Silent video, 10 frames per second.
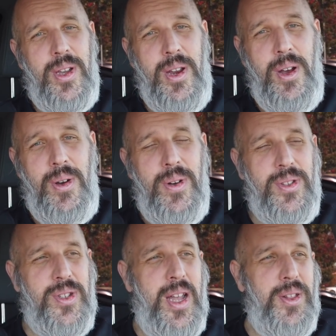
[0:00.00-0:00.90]
You know,
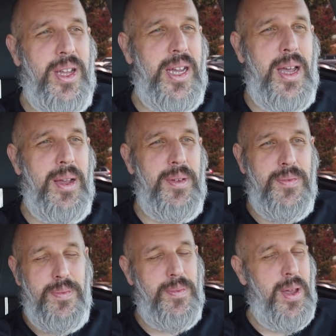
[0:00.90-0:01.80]
it's not like
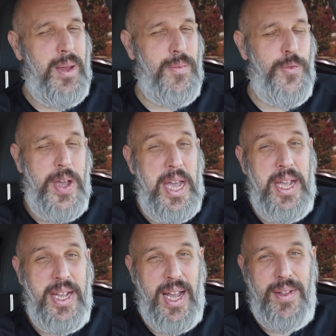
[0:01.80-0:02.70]
I'm
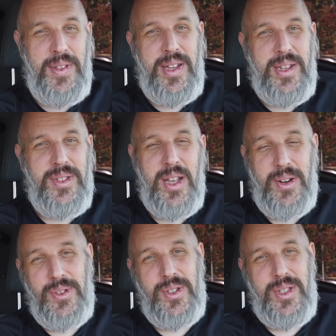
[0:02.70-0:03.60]
vague on the
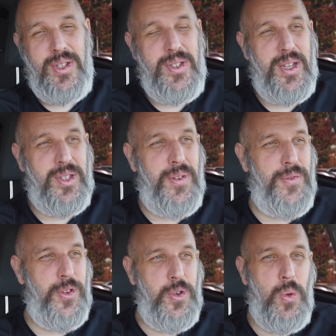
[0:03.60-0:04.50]
titles of these things.
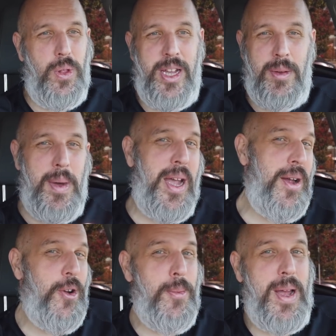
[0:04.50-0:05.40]
If you don't like my
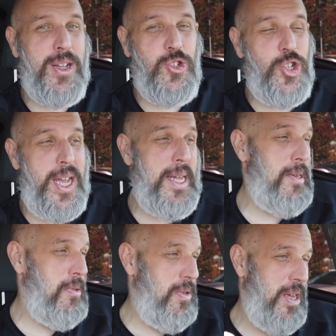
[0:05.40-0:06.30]
Urbex shit
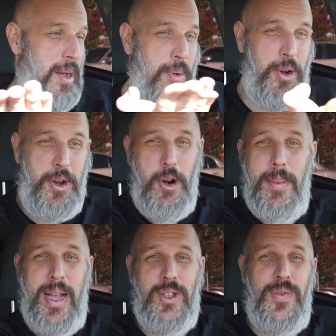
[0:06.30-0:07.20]
and I put an
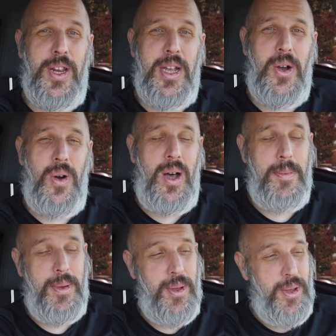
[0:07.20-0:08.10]
Urbex video
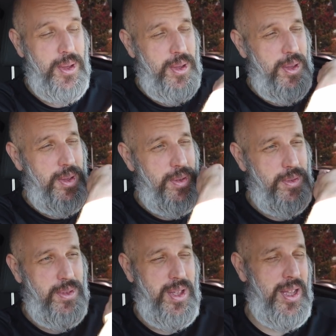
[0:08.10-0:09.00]
up,
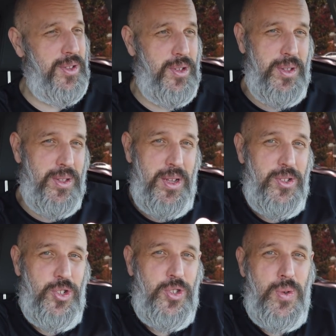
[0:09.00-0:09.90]
and
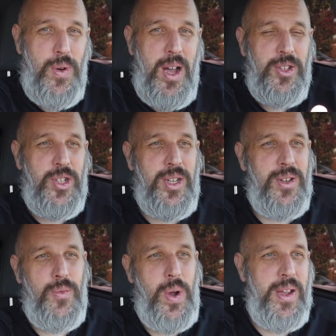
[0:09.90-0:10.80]
then just don't watch
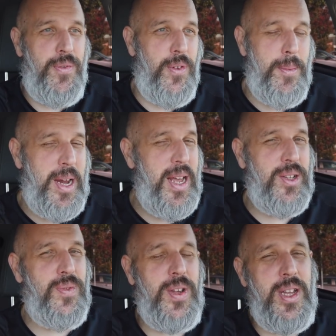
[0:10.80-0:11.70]
it and wait for my
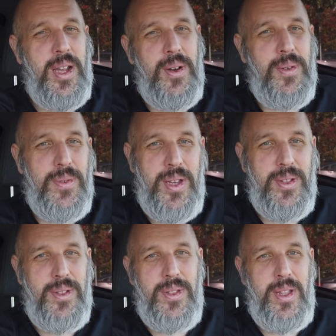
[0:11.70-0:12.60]
next video
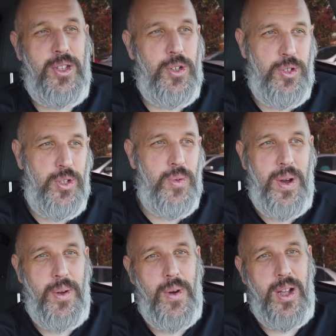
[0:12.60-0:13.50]
that you do
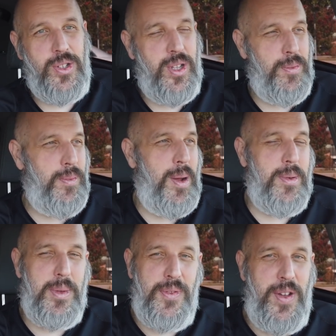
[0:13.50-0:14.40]
want to watch, that
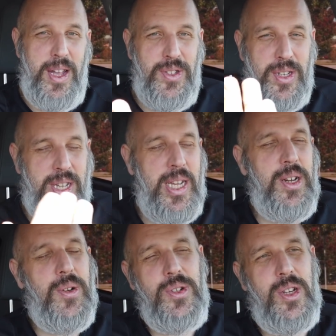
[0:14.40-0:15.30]
probably fasting
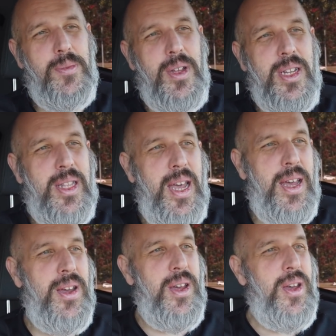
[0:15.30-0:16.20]
keto or something like
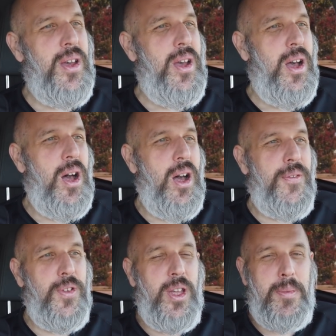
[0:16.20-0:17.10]
that.
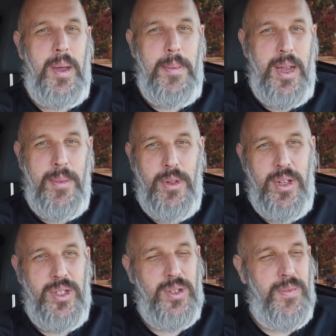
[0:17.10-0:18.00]
If you like my
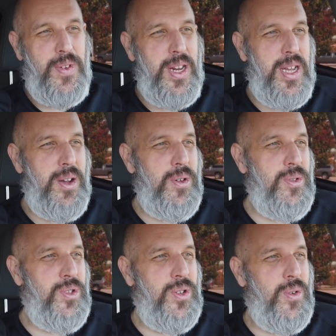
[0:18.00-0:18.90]
minimalism
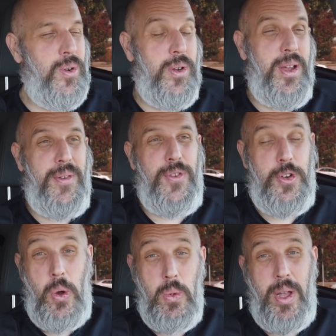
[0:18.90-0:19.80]
videos, or if you
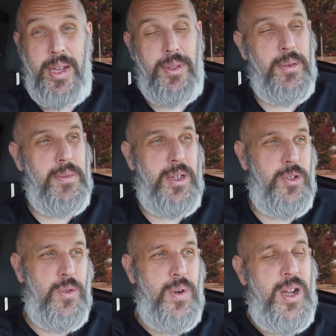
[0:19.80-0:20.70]
don't like them, then
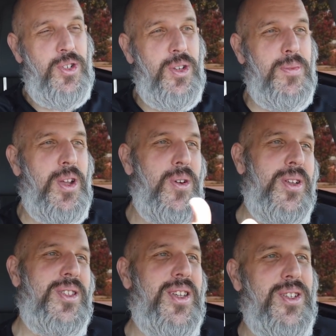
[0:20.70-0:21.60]
don't watch them. You know,
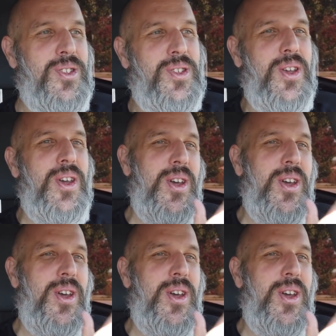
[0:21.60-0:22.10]
it's